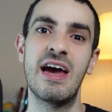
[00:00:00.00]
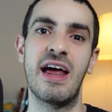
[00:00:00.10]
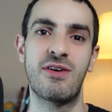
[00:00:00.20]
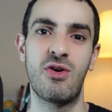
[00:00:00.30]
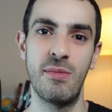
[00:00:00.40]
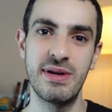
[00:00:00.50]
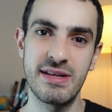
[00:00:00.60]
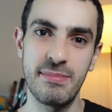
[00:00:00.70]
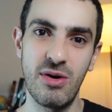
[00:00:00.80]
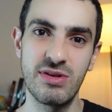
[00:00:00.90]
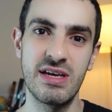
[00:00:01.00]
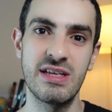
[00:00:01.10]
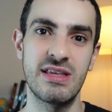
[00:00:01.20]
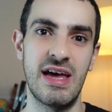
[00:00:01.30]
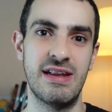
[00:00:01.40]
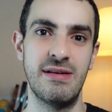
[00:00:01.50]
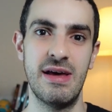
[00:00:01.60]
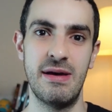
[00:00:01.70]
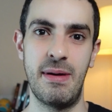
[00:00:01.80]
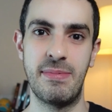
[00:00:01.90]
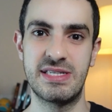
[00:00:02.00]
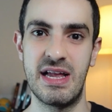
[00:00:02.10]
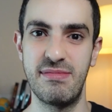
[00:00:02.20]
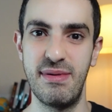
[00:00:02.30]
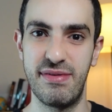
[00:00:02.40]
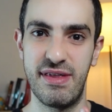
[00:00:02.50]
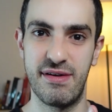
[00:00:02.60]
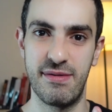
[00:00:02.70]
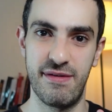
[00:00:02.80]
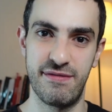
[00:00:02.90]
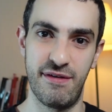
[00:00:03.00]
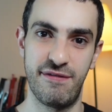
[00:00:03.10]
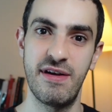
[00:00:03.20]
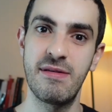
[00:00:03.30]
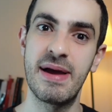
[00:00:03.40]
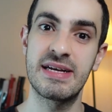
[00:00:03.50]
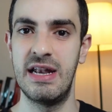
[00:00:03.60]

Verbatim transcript: and comment about it and maybe send me their feedbacks,